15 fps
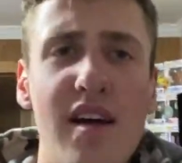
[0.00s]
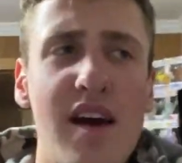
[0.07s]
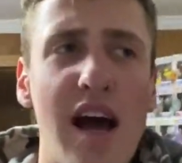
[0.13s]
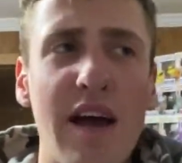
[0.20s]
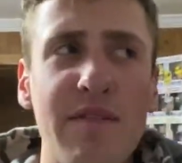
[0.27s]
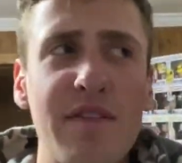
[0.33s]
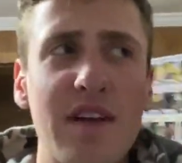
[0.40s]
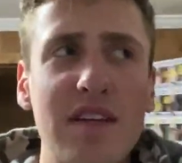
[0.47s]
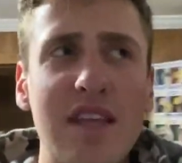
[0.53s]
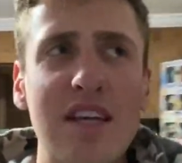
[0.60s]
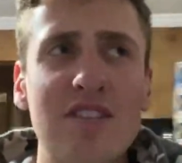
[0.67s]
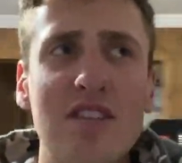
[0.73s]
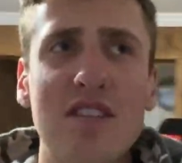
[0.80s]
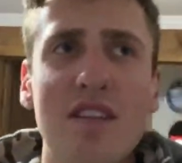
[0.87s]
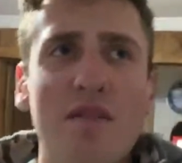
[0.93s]
I feel like that's
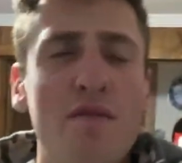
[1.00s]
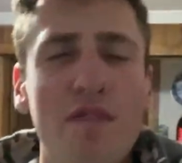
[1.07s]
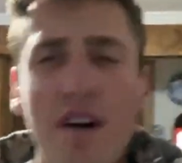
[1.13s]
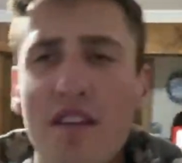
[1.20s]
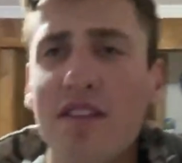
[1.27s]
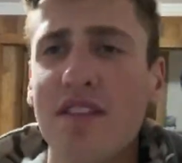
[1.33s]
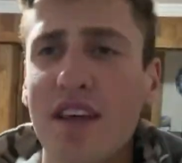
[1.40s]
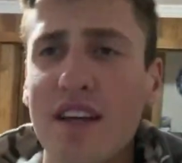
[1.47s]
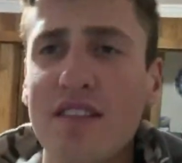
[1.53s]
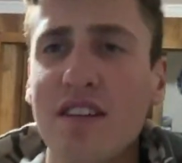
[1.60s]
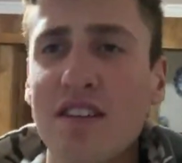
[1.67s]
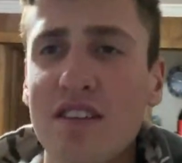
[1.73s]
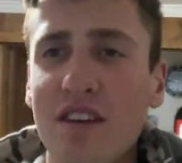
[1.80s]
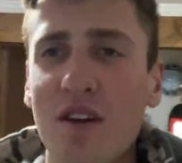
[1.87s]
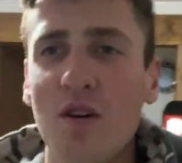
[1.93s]
just a fun thing to
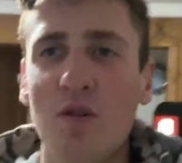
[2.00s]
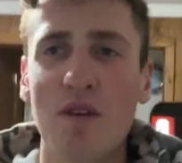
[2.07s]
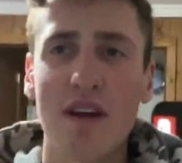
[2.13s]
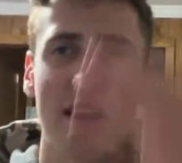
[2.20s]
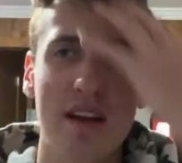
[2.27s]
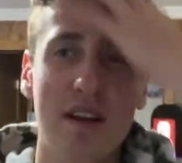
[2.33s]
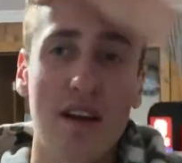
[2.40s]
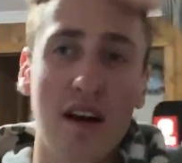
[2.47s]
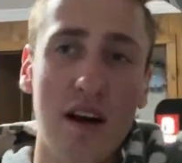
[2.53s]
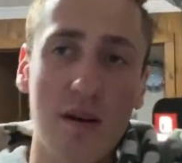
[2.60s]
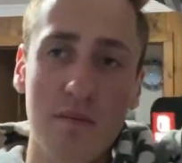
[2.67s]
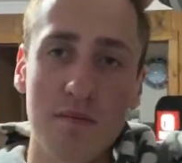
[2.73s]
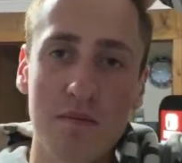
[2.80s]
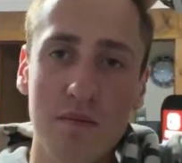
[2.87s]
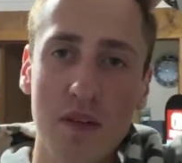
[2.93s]
do and, um,